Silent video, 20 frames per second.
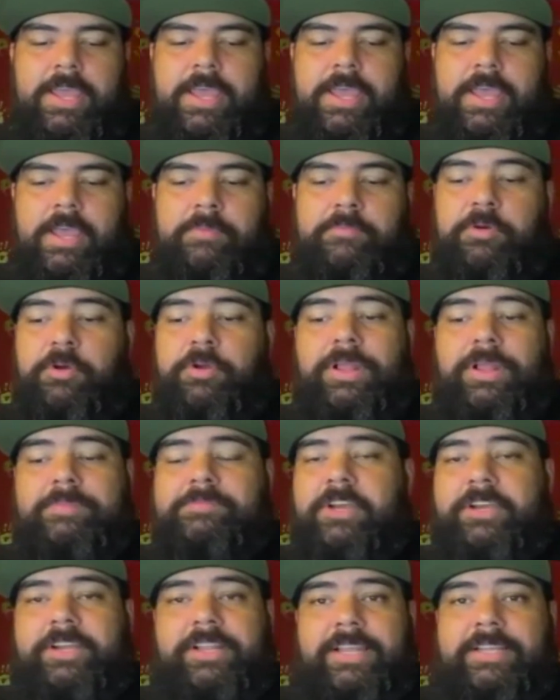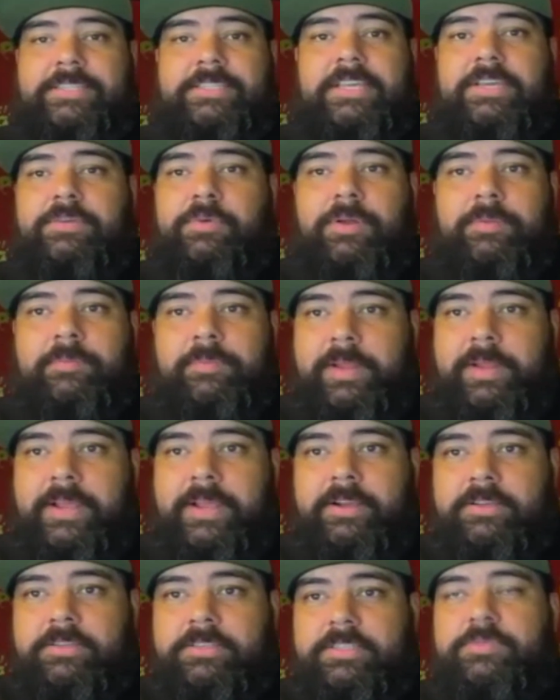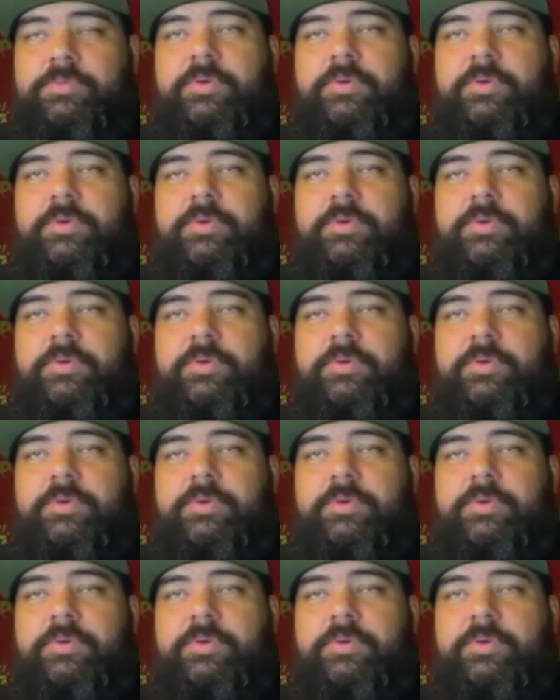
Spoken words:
bro, I'm talking like D1 players.